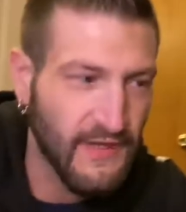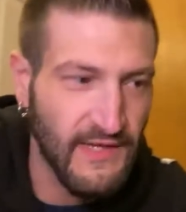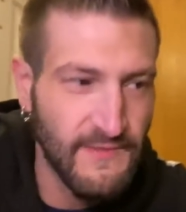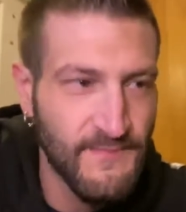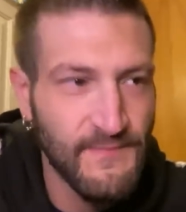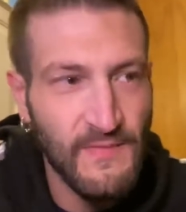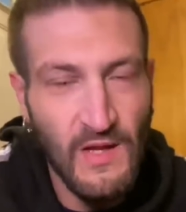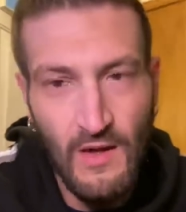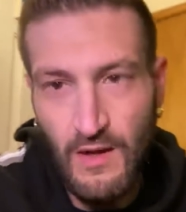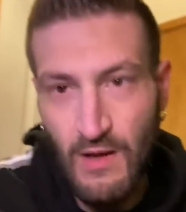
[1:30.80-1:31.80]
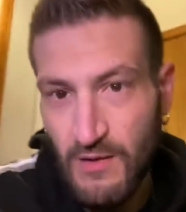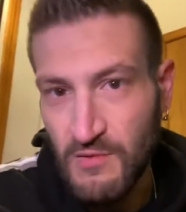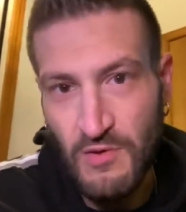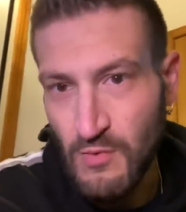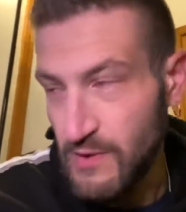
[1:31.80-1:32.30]
you. I
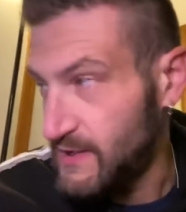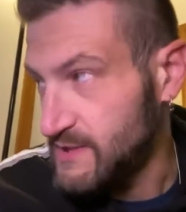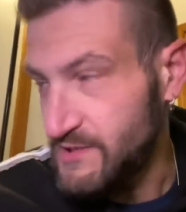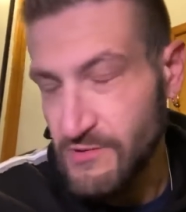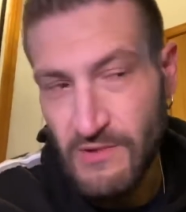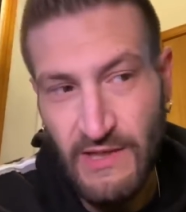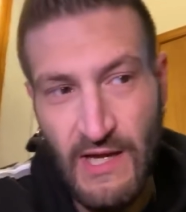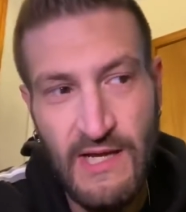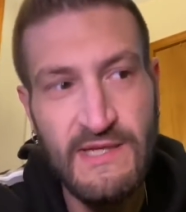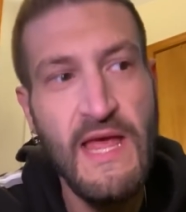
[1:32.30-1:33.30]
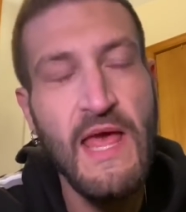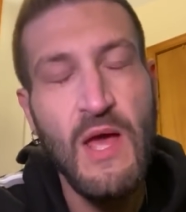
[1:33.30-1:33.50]
don't know what he's doing, guys.